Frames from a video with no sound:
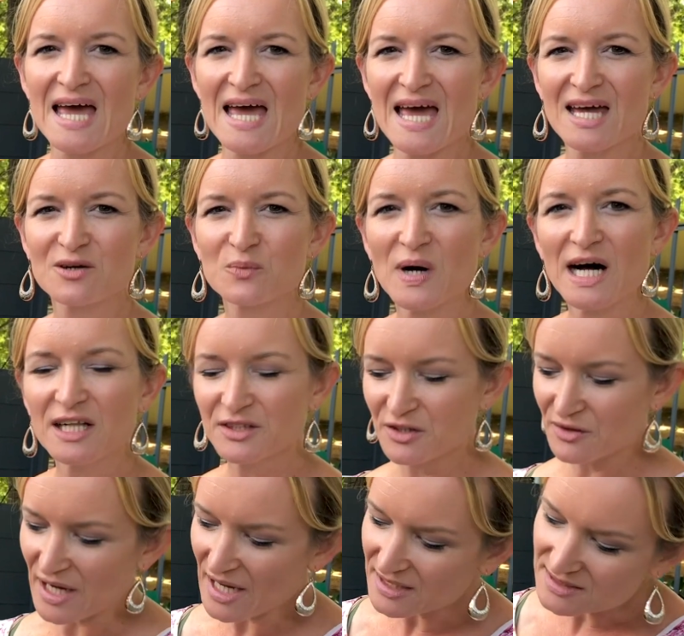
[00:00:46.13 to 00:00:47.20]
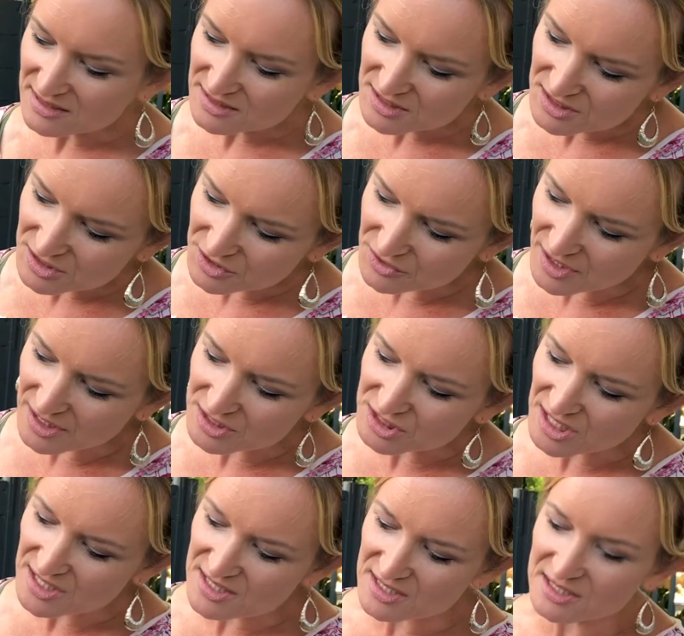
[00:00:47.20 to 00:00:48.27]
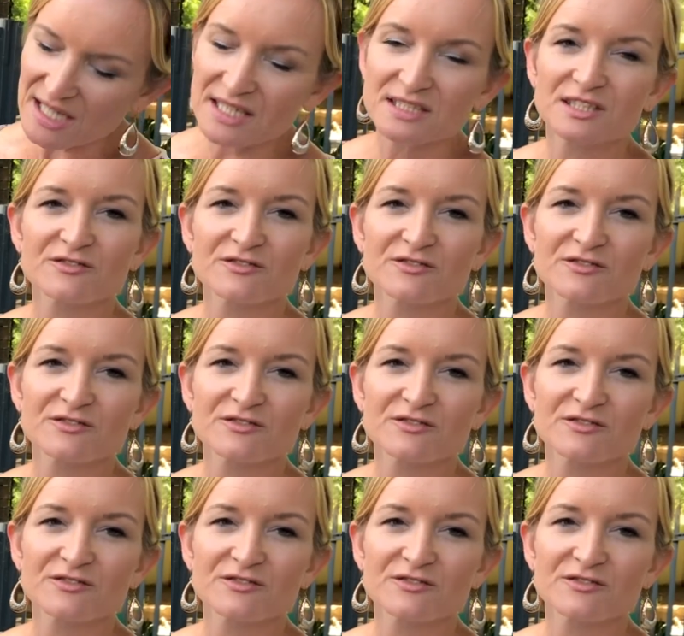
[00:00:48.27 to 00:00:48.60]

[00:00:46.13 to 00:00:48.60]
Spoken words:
And while you're at it, you can check the date